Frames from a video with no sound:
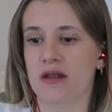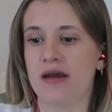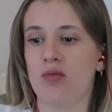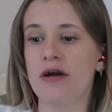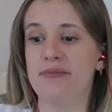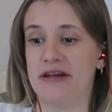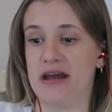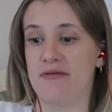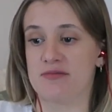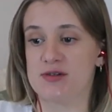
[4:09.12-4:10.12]
It won't be
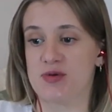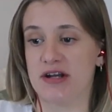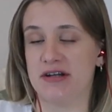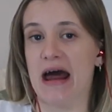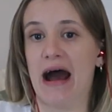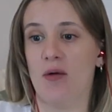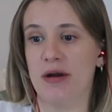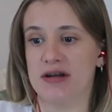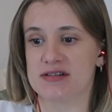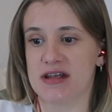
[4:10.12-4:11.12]
kept from spreading now
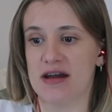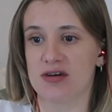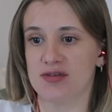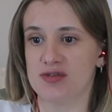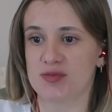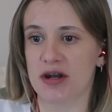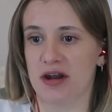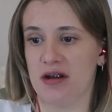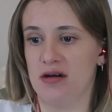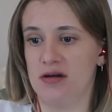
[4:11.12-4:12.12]
because they're going to spread
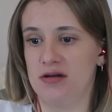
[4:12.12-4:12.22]
it.